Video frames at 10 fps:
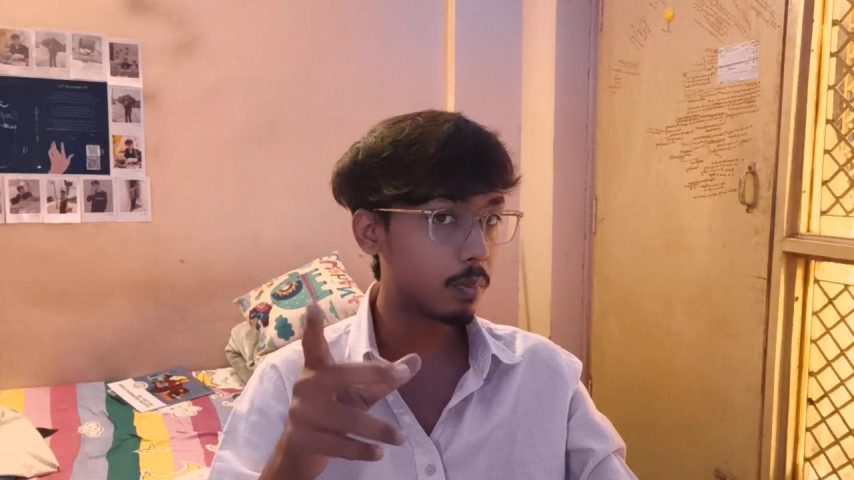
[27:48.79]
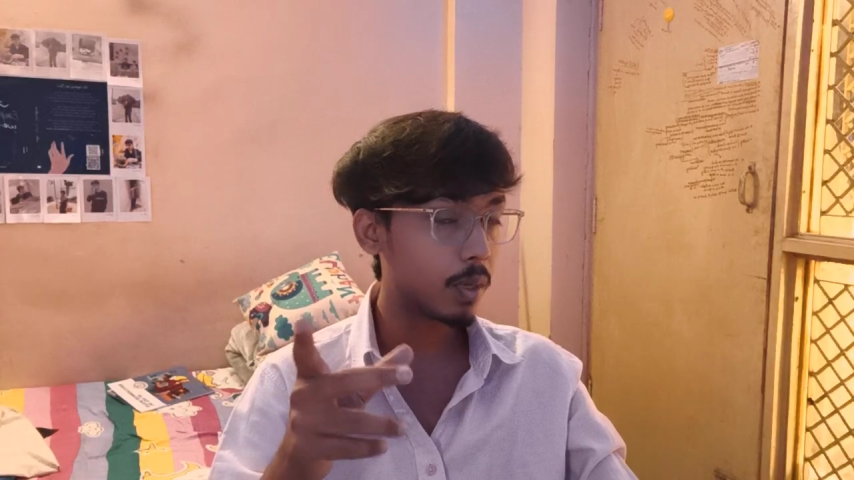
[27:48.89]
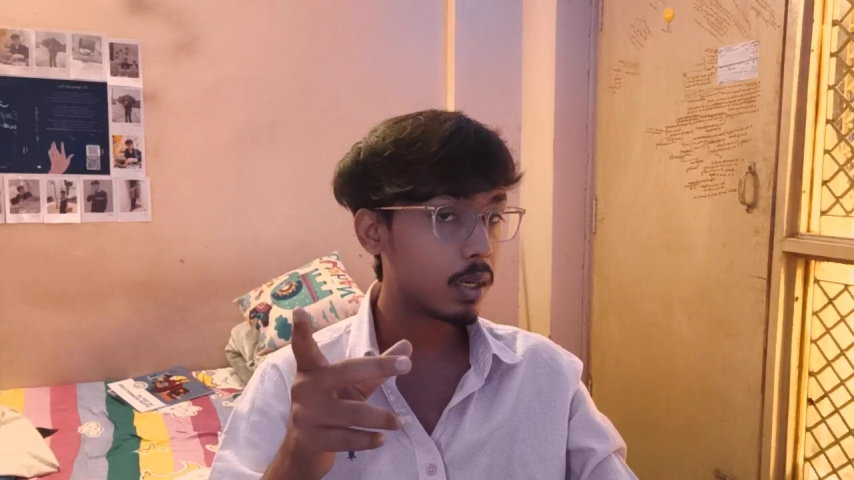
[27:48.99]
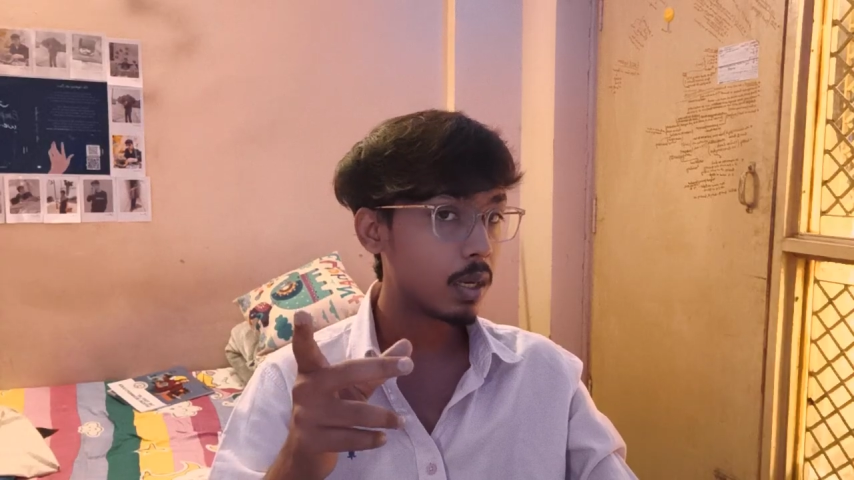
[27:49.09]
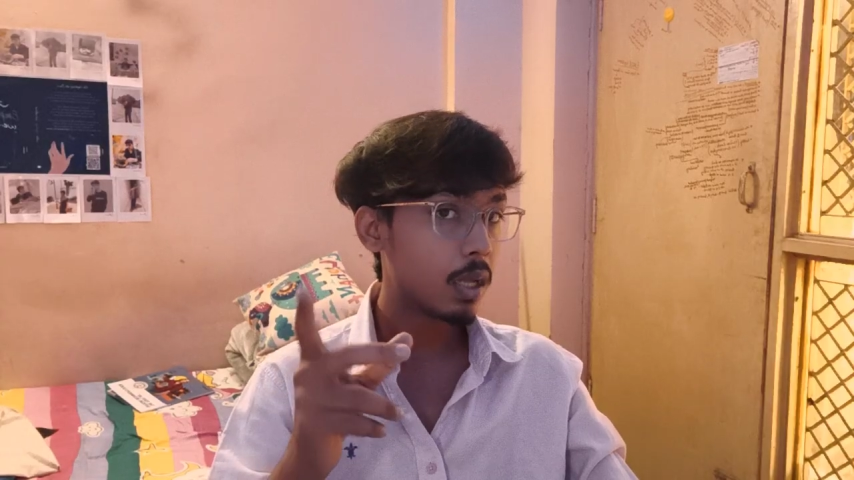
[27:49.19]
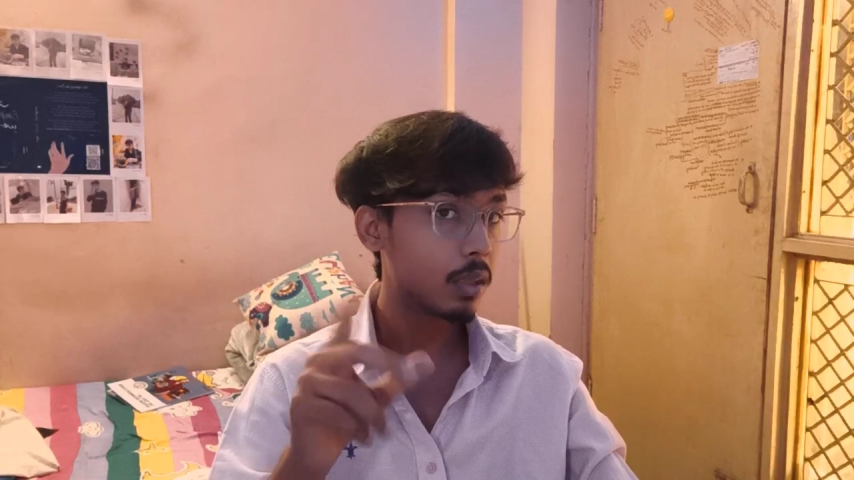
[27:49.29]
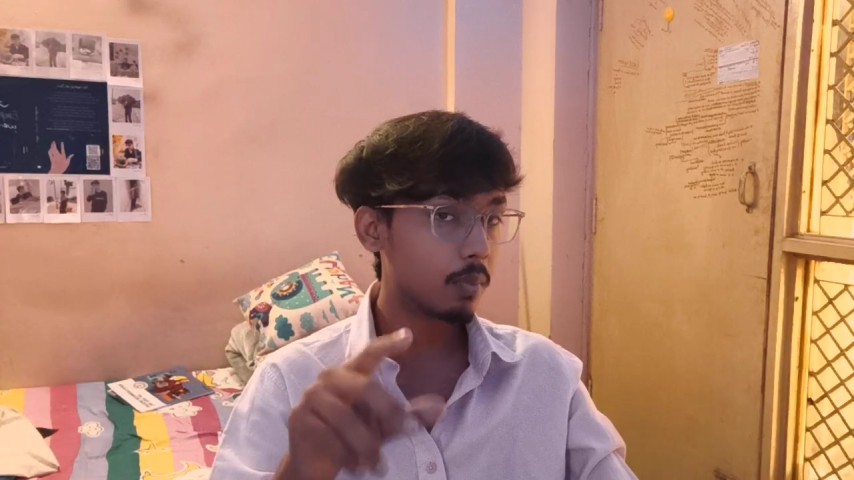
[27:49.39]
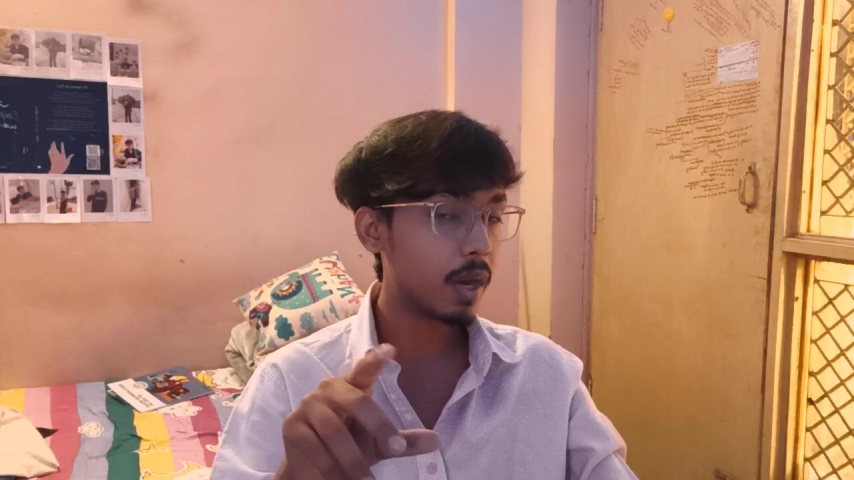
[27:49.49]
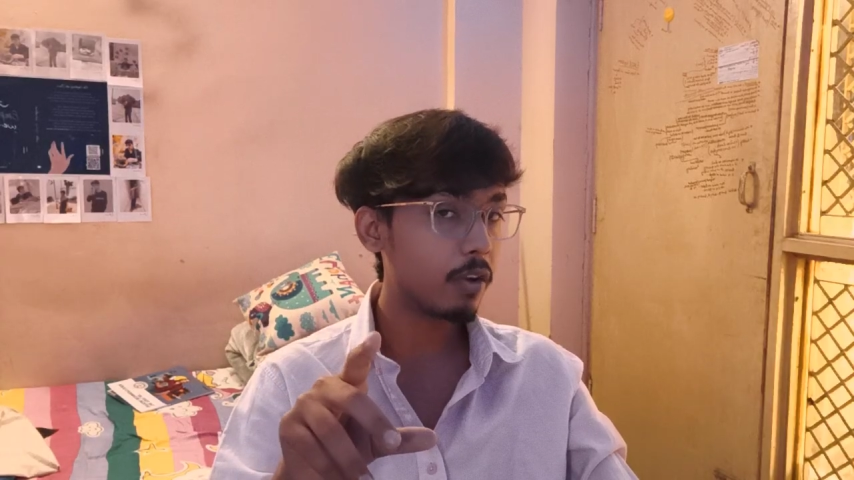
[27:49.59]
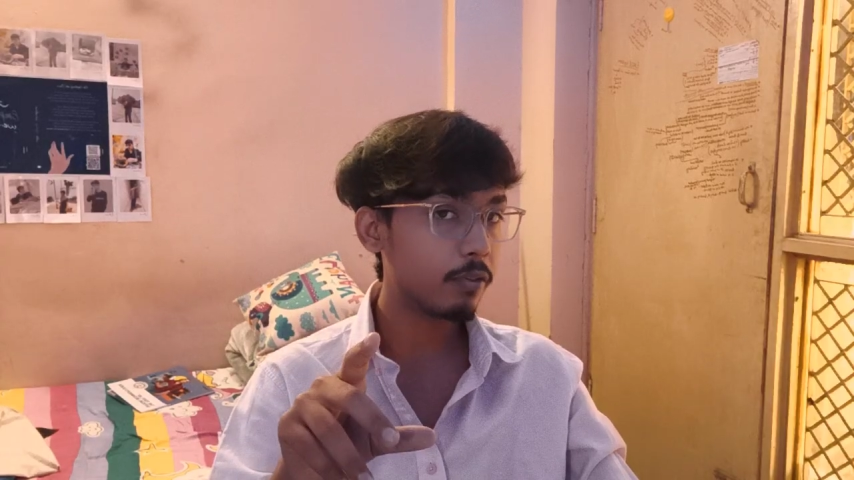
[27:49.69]
but
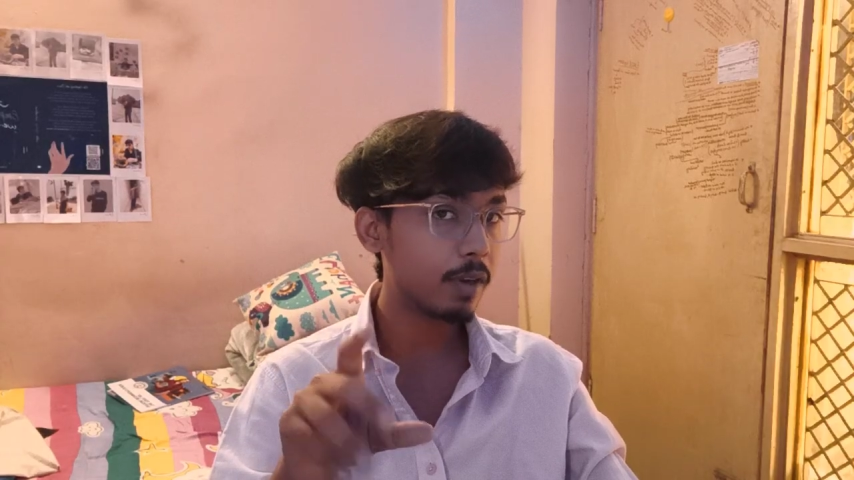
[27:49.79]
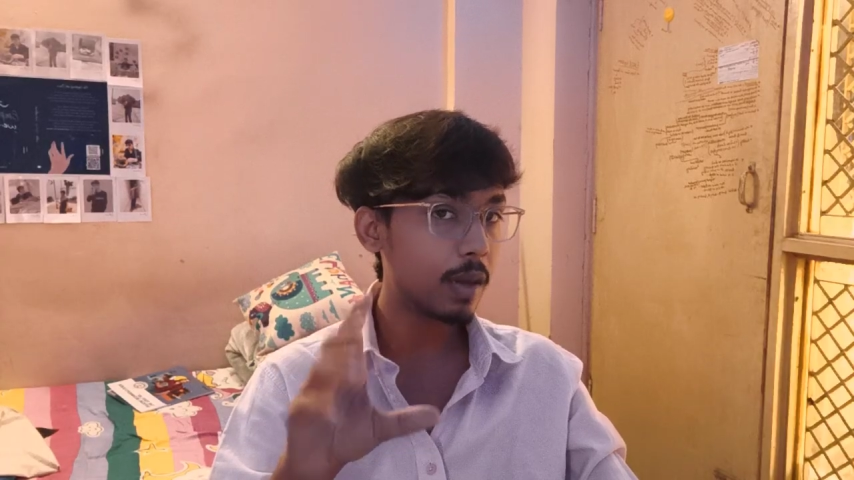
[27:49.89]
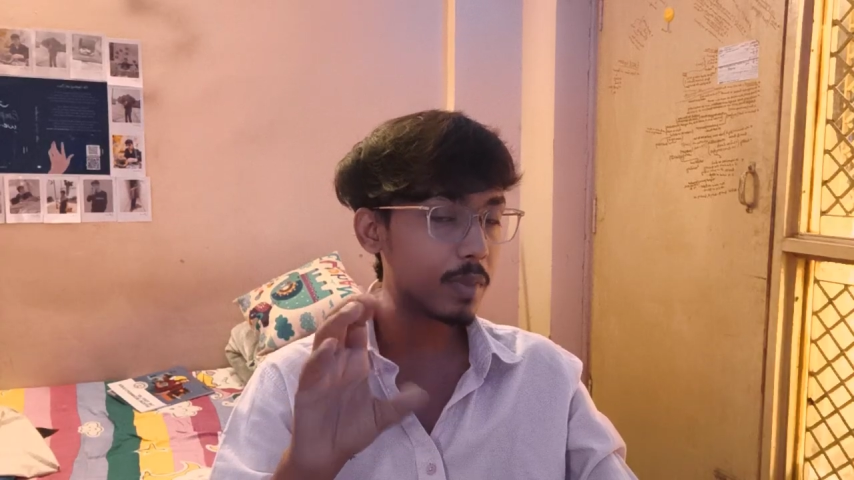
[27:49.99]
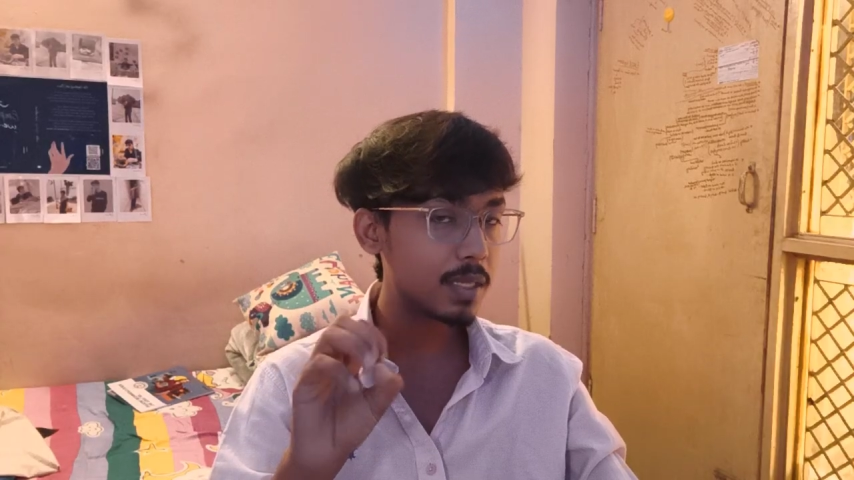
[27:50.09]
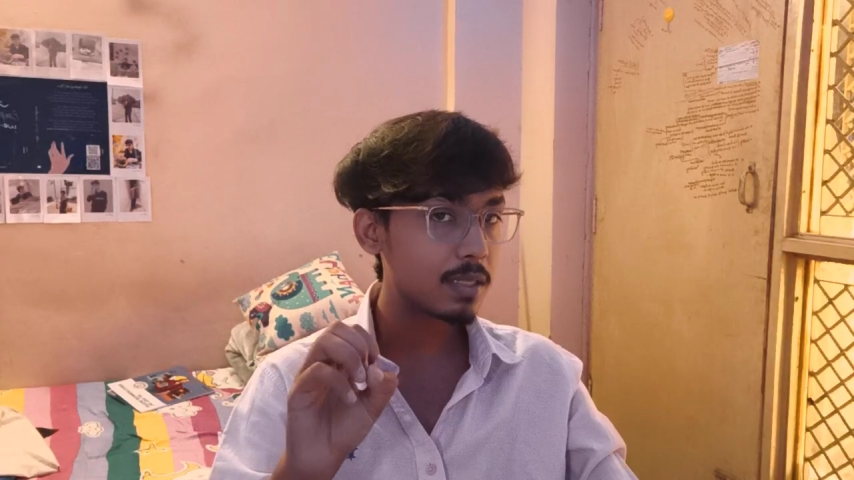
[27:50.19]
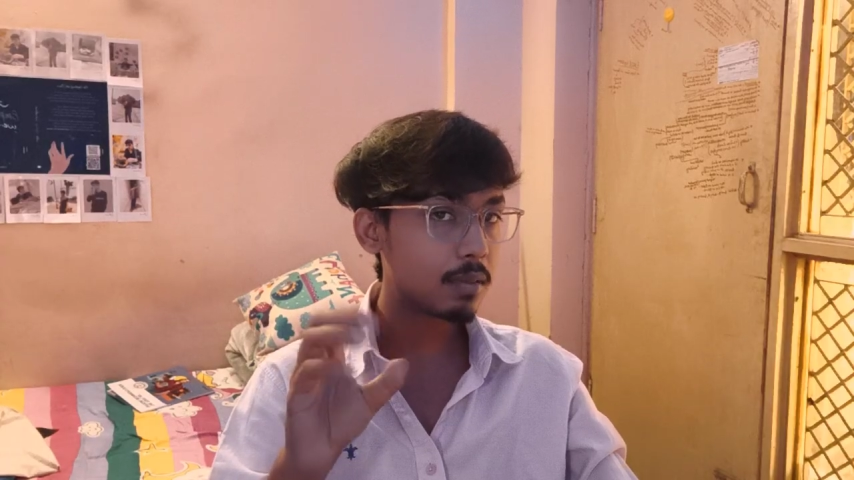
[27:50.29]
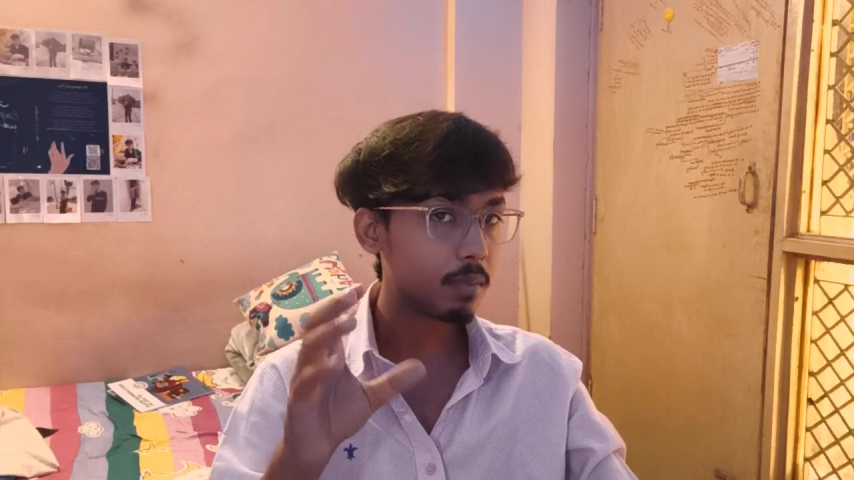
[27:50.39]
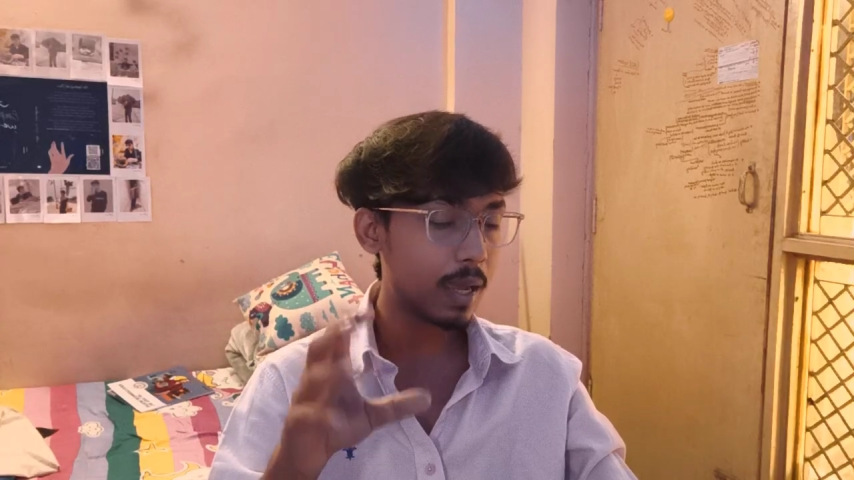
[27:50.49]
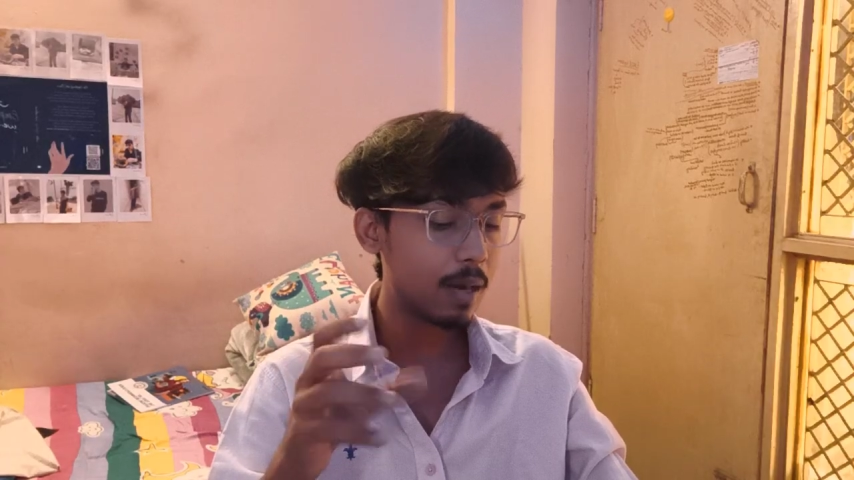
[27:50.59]
the myofilaments